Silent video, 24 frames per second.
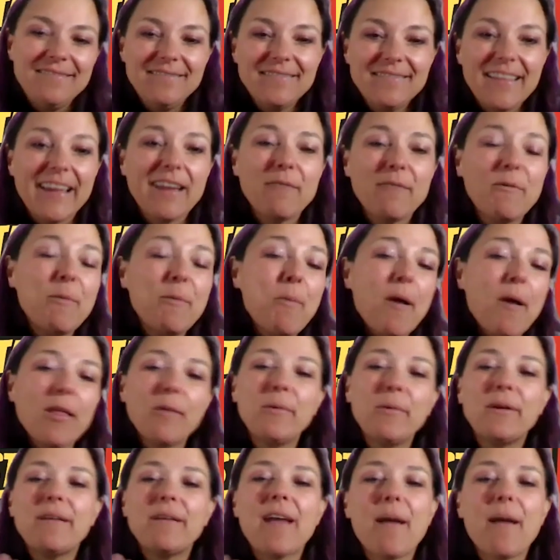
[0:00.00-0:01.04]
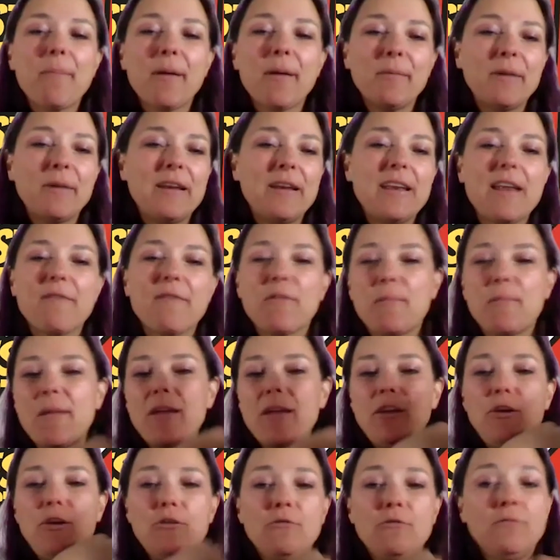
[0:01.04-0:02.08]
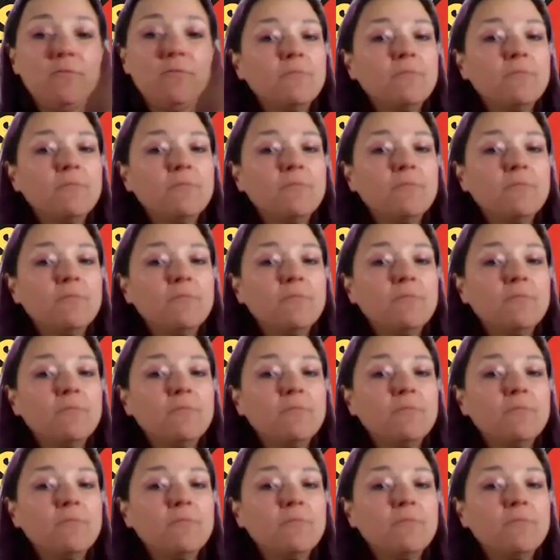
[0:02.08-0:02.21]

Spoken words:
Like I probably would have never met you.